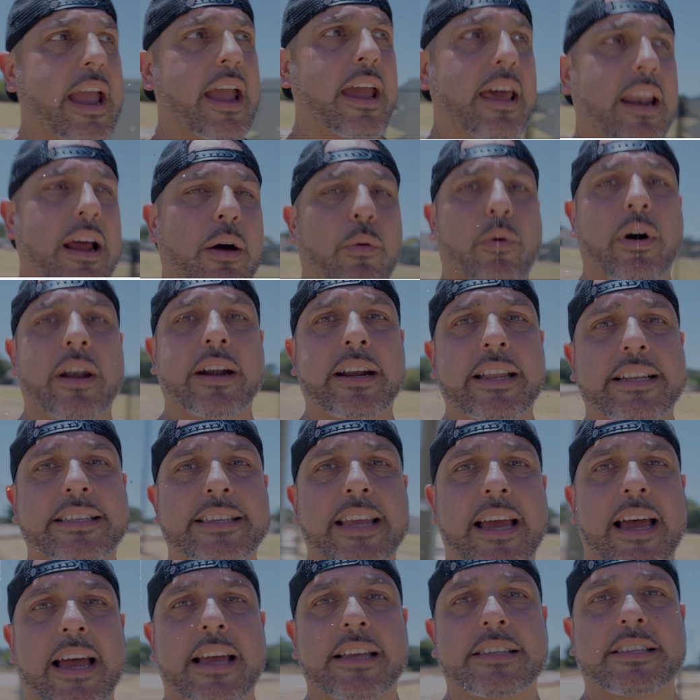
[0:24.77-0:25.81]
and I wanted to
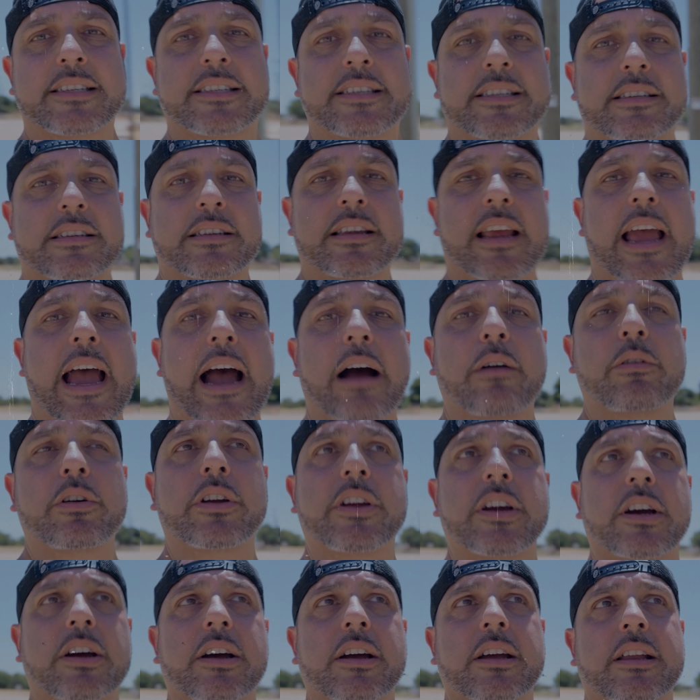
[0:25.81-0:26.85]
test how
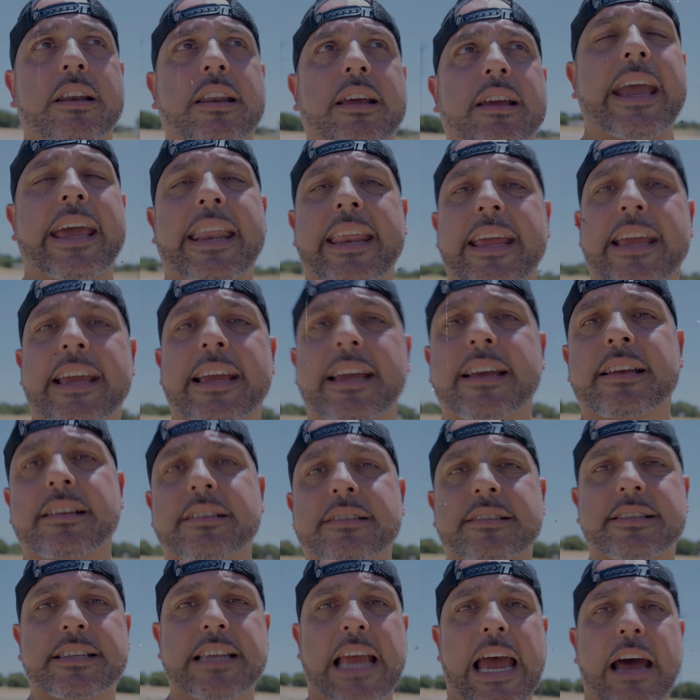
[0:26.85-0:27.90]
good it
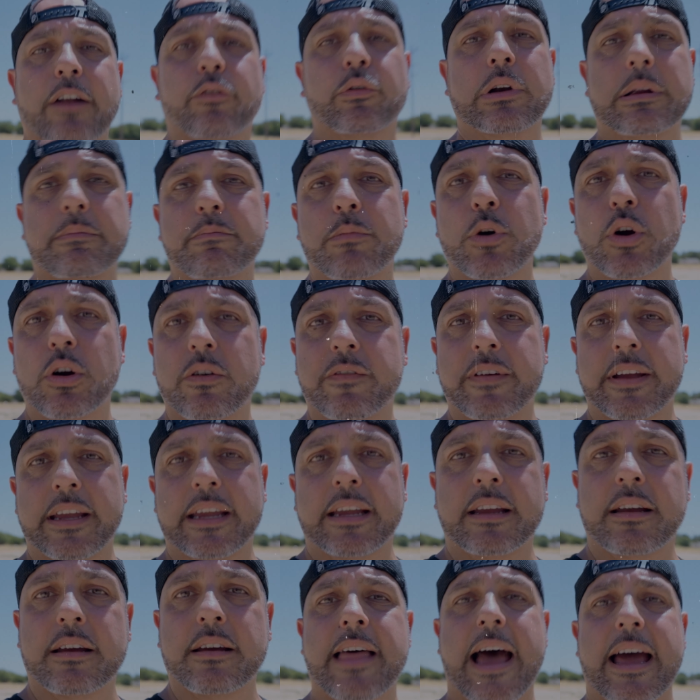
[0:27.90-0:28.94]
is at
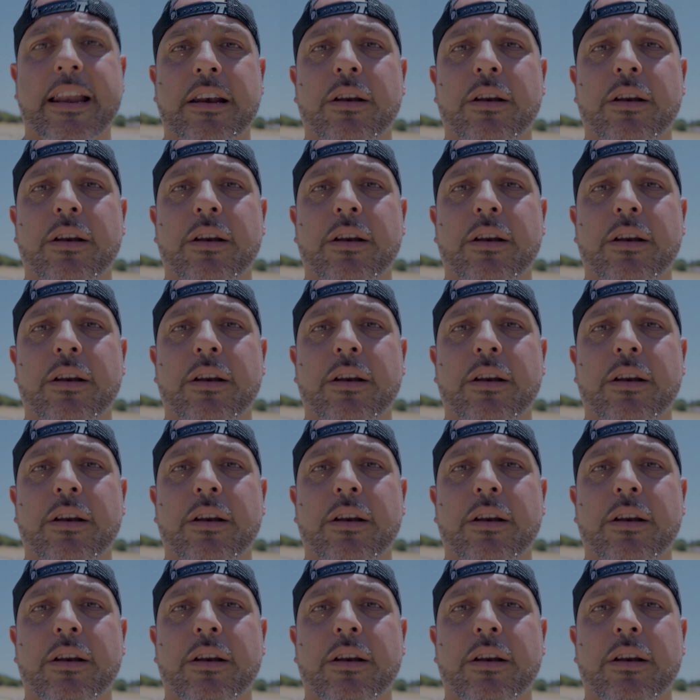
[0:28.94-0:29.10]
removing that